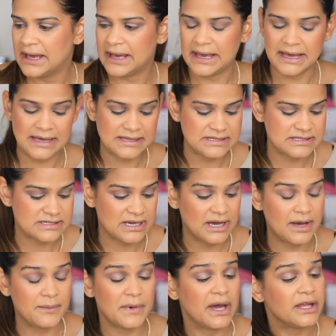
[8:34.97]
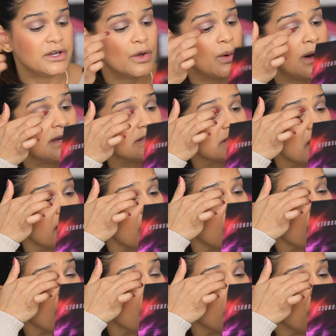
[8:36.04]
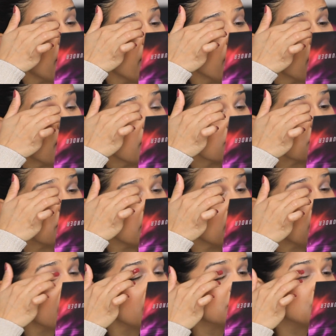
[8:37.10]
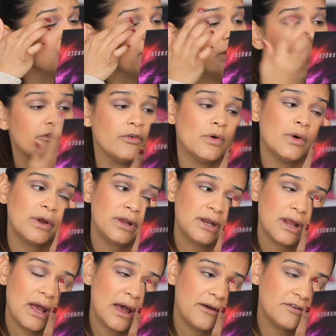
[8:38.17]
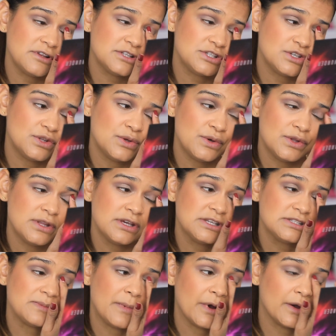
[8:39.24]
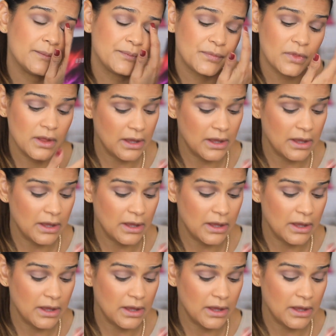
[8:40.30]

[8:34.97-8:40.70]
And I know I said that I applied that concealer to avoid having to do this, but